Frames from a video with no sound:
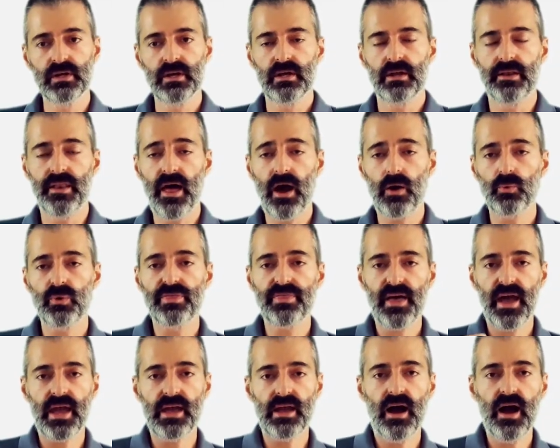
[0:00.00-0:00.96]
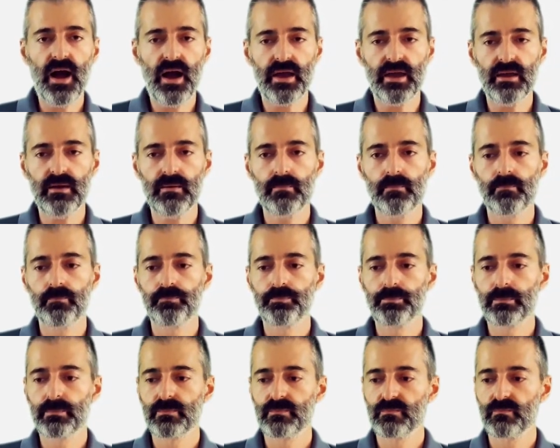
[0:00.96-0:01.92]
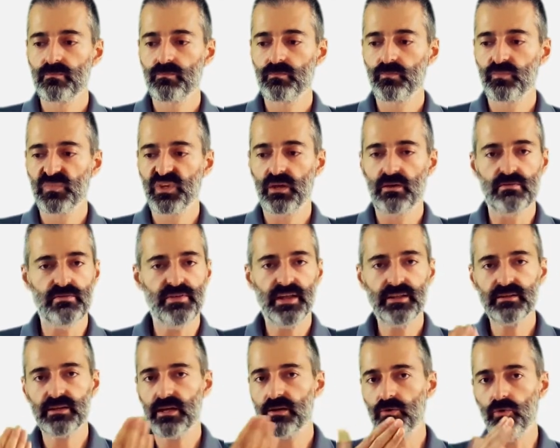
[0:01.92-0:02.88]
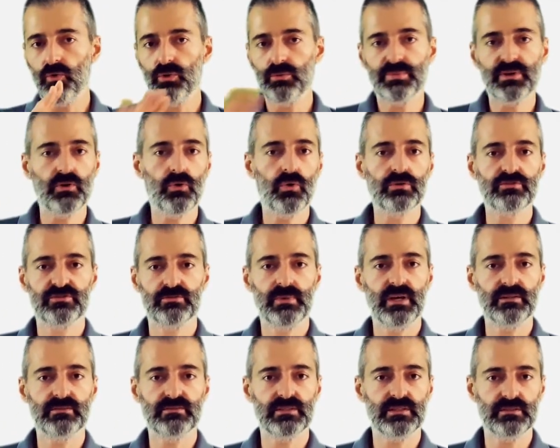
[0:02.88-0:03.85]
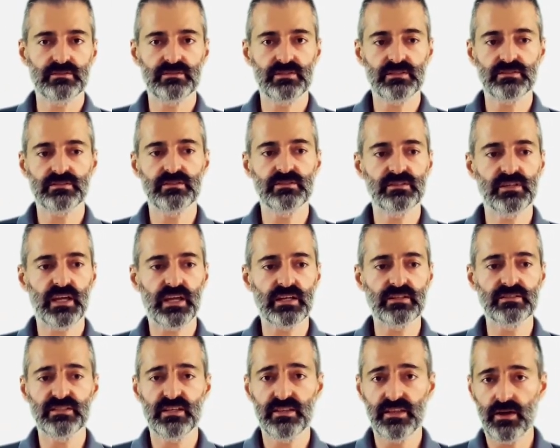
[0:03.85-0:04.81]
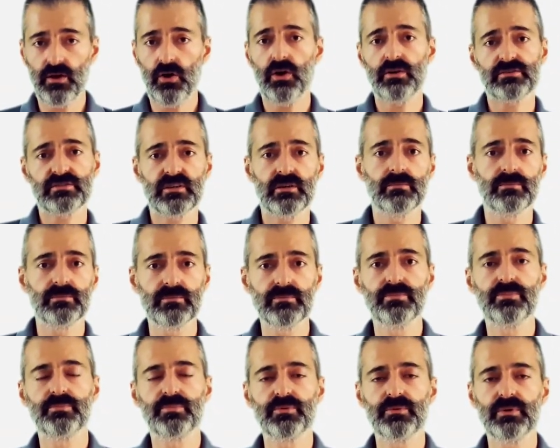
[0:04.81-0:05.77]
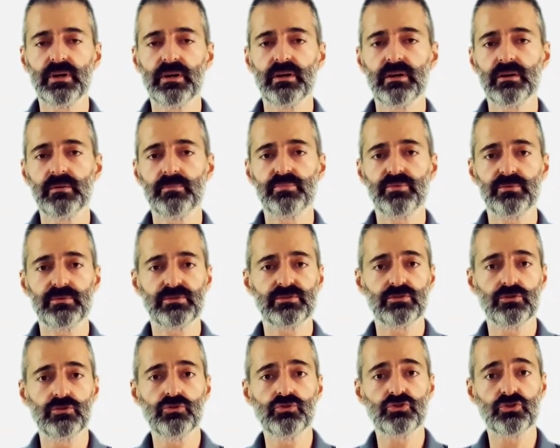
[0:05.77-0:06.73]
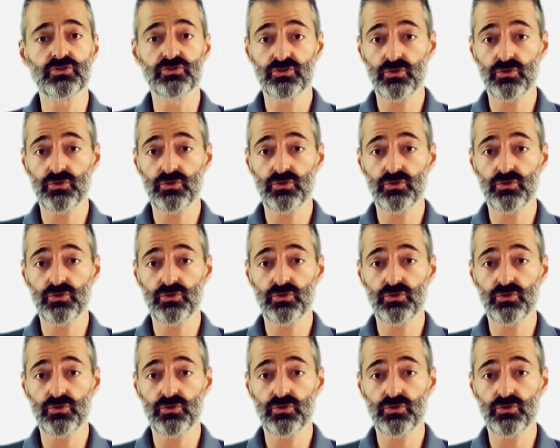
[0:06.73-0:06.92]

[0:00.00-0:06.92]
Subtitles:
Now with AI, that can all be automated in 60 seconds, and there are some solutions